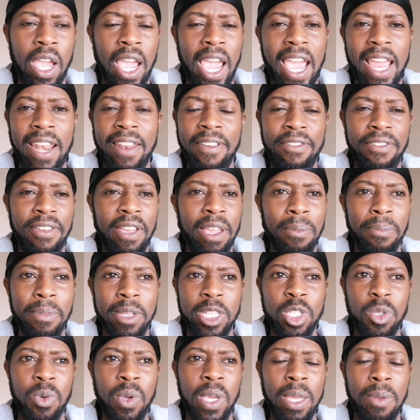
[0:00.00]
anything
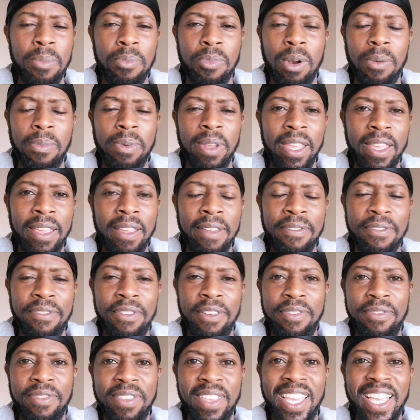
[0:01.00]
between probably
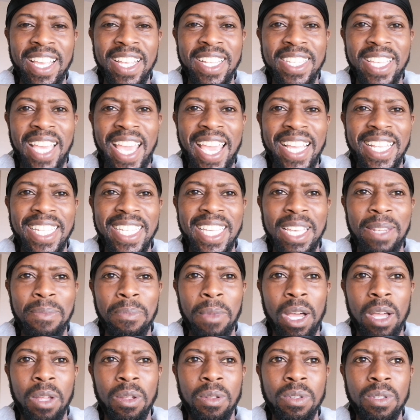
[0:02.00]
15 to 18
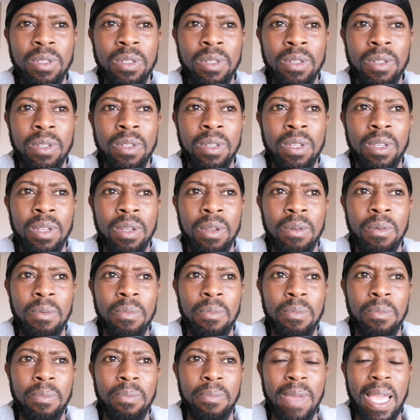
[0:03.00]
miles,
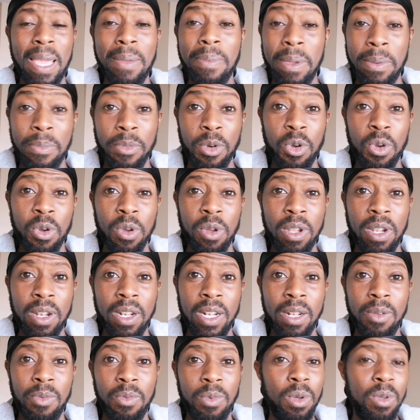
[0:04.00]
maybe more.
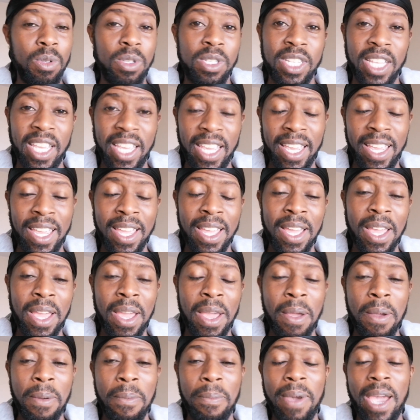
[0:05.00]
We'll see.
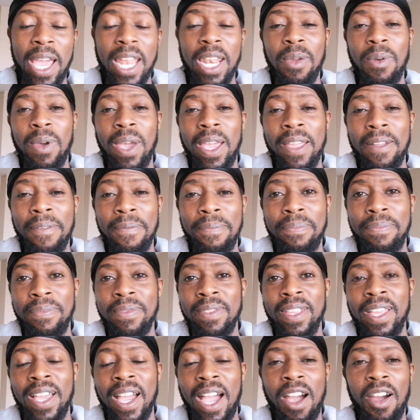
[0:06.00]
But anyway,
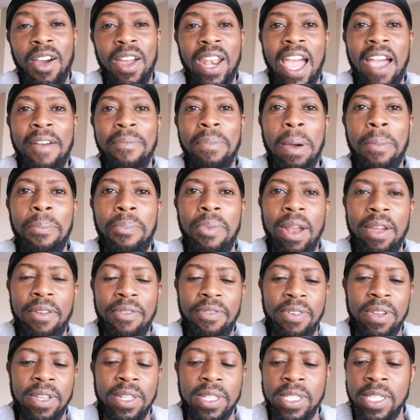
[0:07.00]
I'm going to have my
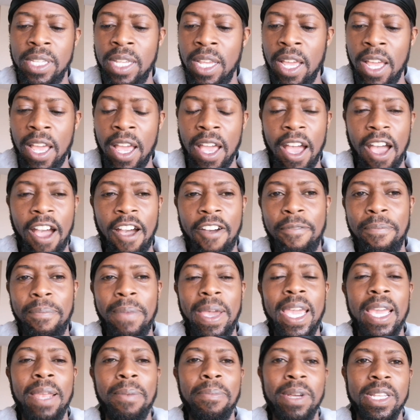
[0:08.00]
breakfast. I've
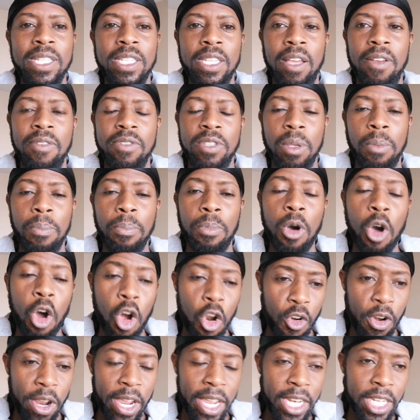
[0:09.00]
made myself some
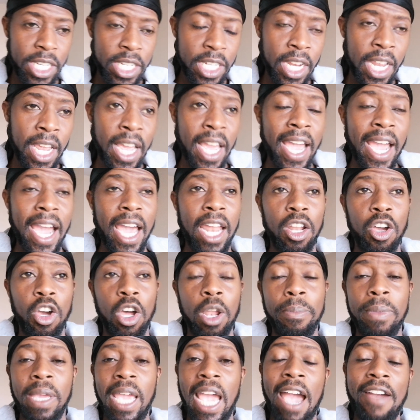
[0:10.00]
porridge, and I'm
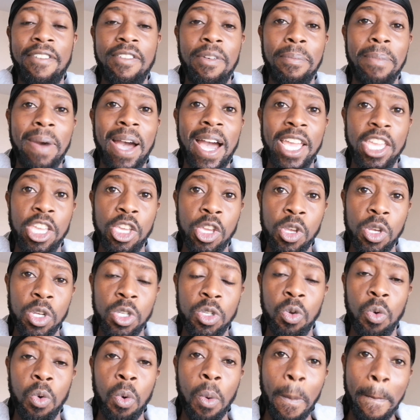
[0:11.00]
going to be having my
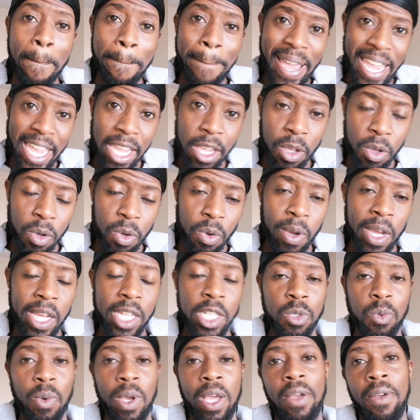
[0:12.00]
usual bagel
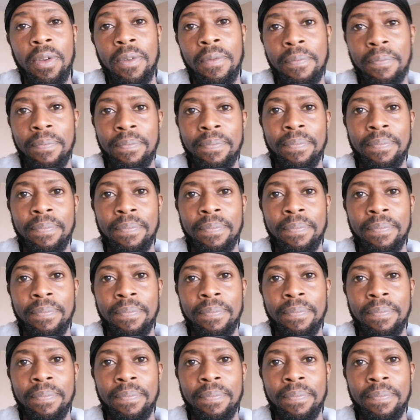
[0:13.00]
as well.